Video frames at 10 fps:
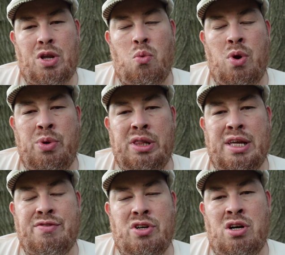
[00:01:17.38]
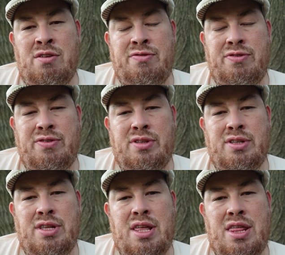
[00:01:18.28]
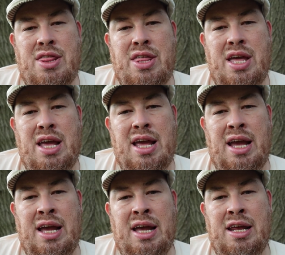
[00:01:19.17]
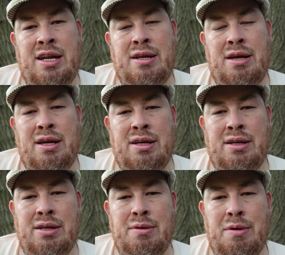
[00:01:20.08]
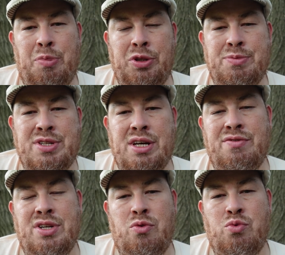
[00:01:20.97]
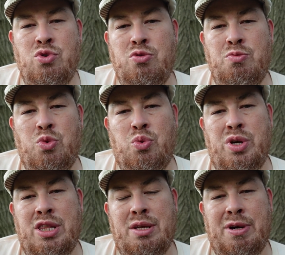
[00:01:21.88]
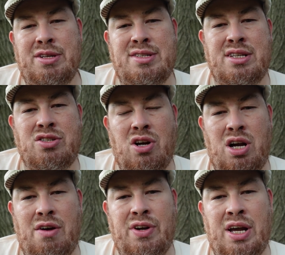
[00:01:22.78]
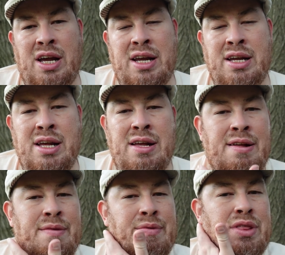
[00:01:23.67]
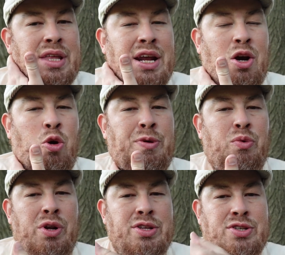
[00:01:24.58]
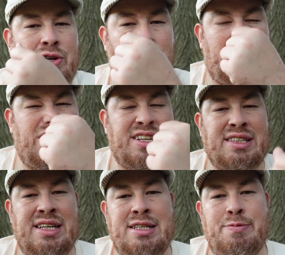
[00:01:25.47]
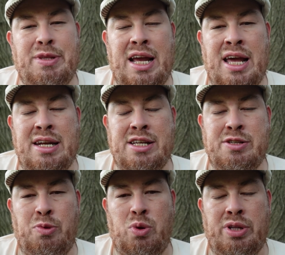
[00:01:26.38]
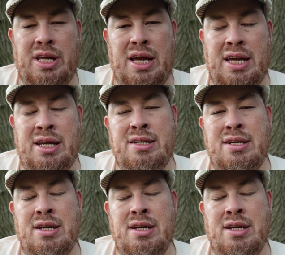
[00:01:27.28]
where we left off, they had uh, put themselves in a room with about six sarcophagi. They had opened one of the sarcophagus lids, but they hadn't explored that yet.